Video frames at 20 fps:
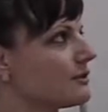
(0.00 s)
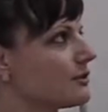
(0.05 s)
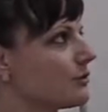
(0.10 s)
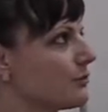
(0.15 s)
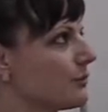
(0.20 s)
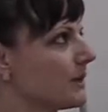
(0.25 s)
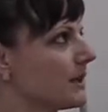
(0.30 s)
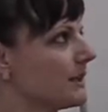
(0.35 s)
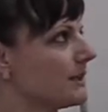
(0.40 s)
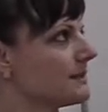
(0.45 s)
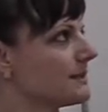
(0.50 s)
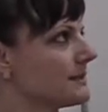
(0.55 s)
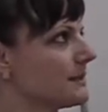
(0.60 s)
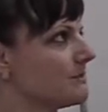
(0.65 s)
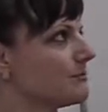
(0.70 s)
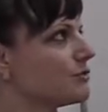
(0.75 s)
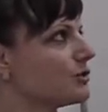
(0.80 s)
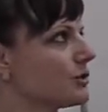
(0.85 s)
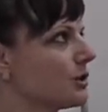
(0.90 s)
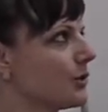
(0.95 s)

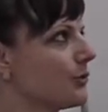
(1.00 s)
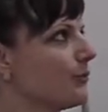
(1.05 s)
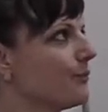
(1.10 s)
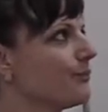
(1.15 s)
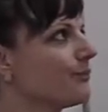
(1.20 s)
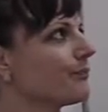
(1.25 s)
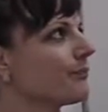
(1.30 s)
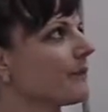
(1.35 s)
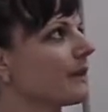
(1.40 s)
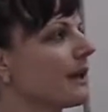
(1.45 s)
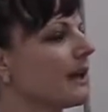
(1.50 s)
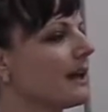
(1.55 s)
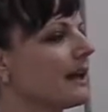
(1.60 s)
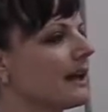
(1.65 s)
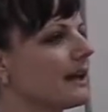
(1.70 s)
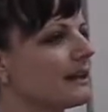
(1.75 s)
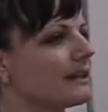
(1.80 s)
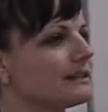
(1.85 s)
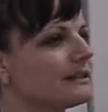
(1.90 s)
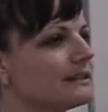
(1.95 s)
surrealism show,
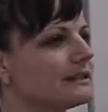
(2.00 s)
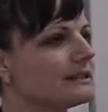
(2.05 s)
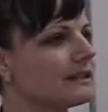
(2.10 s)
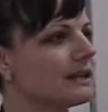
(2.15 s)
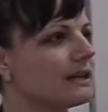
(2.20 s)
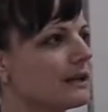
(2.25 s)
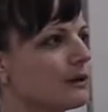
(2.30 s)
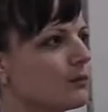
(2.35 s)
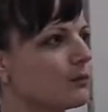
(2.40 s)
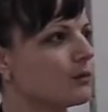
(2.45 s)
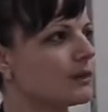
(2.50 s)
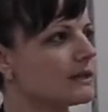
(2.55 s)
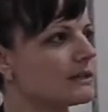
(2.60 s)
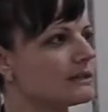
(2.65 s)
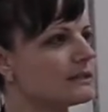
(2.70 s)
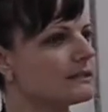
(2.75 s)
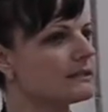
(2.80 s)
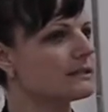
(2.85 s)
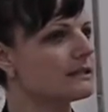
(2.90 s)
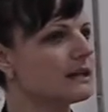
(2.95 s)
and it
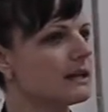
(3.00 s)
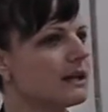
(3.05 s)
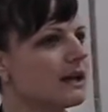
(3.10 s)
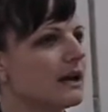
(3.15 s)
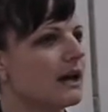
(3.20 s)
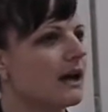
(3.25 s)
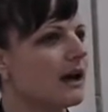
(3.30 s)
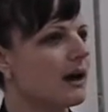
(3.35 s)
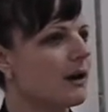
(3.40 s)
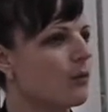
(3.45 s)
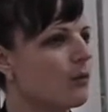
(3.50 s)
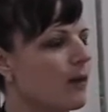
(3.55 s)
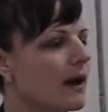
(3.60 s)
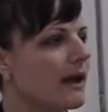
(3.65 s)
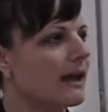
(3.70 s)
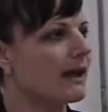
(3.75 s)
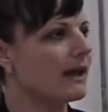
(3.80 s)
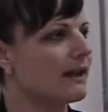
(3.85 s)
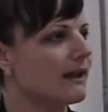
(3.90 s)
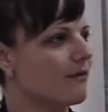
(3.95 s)
was a
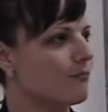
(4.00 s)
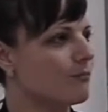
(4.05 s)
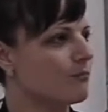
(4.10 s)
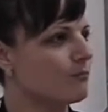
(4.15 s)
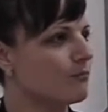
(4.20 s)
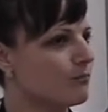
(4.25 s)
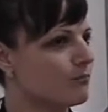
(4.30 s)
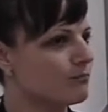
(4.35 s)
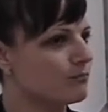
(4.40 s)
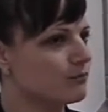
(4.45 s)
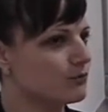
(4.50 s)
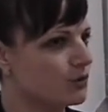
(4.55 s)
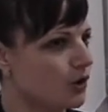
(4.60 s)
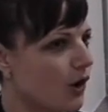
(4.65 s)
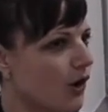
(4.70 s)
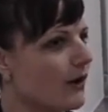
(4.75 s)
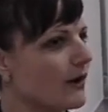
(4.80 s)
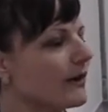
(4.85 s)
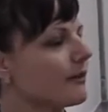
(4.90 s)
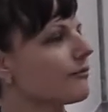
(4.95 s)
way of
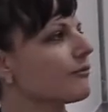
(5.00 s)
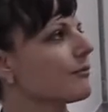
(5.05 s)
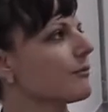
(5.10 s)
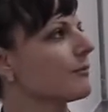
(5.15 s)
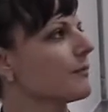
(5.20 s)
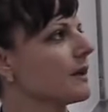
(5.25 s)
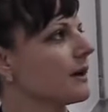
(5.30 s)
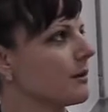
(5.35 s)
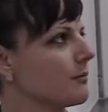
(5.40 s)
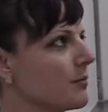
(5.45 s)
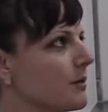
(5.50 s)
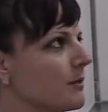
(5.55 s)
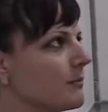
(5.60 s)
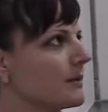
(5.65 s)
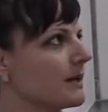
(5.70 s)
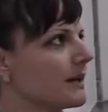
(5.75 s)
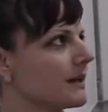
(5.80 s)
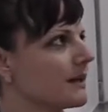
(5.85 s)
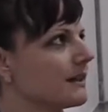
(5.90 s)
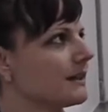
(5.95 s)
drawing from their
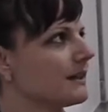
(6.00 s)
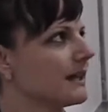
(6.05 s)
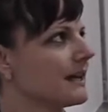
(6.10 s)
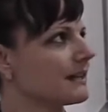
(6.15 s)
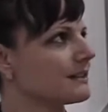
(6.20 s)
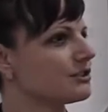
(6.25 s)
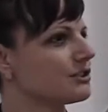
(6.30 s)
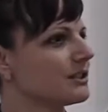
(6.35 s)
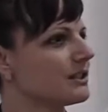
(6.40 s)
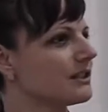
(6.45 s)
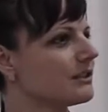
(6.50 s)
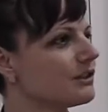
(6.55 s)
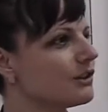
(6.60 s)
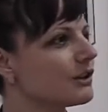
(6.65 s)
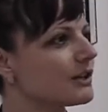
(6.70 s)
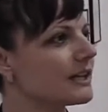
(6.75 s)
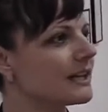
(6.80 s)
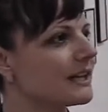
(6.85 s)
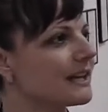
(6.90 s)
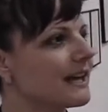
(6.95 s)
permanent collection and
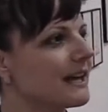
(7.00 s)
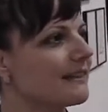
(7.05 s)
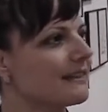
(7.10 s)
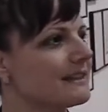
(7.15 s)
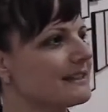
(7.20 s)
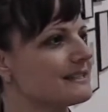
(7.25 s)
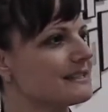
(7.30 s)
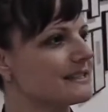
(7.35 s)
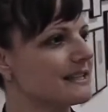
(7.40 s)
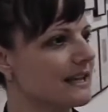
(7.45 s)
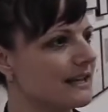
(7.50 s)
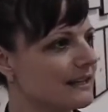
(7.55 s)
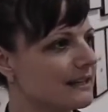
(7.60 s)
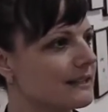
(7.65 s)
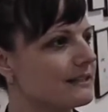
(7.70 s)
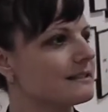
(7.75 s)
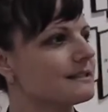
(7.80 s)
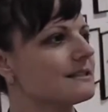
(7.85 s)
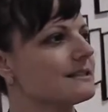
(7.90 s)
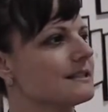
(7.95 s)
looking at these
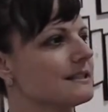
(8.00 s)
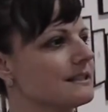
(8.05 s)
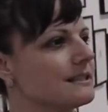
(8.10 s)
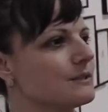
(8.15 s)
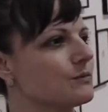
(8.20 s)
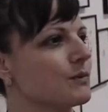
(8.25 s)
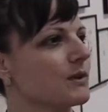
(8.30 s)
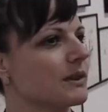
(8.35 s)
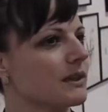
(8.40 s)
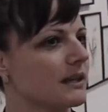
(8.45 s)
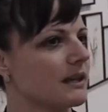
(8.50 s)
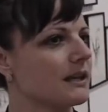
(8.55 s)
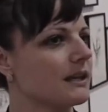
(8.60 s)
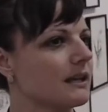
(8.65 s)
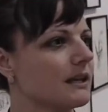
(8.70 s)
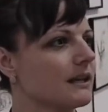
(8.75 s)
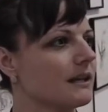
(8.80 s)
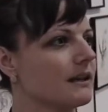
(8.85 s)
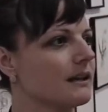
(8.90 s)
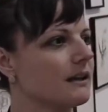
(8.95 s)
tendencies
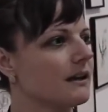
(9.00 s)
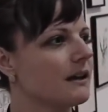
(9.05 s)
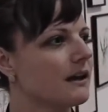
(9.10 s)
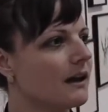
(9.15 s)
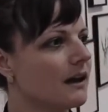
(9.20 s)
within